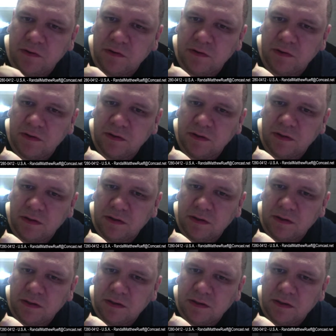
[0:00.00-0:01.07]

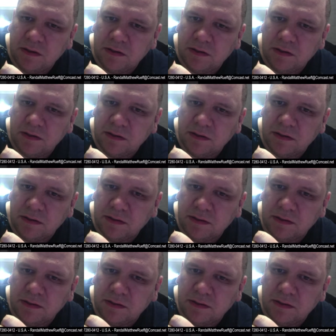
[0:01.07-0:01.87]
[no speech]